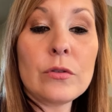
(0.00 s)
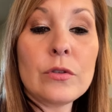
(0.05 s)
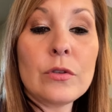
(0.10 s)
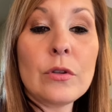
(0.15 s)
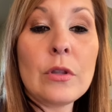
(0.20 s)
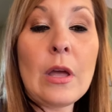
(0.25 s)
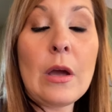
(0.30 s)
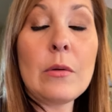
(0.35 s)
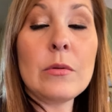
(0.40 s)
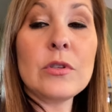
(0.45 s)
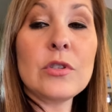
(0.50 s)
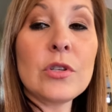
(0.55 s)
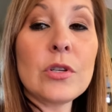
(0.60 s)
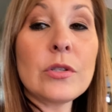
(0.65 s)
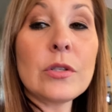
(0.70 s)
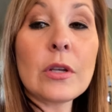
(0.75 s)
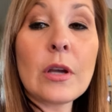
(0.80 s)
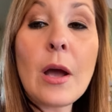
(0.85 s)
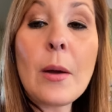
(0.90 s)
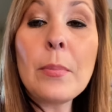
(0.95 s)
So that was
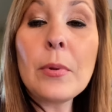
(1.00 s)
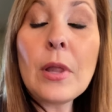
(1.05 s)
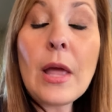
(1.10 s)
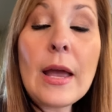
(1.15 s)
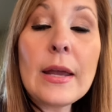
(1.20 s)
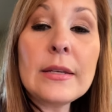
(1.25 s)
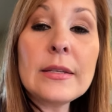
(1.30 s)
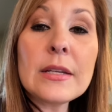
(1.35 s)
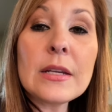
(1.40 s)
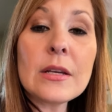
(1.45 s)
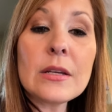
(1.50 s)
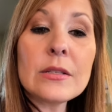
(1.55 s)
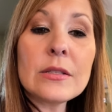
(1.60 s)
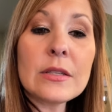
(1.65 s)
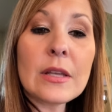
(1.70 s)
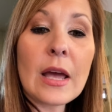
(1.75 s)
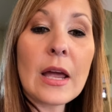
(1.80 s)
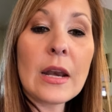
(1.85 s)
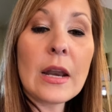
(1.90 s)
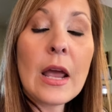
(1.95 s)
just a couple ideas
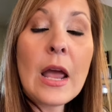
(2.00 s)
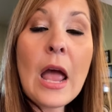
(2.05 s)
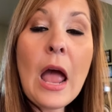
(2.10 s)
that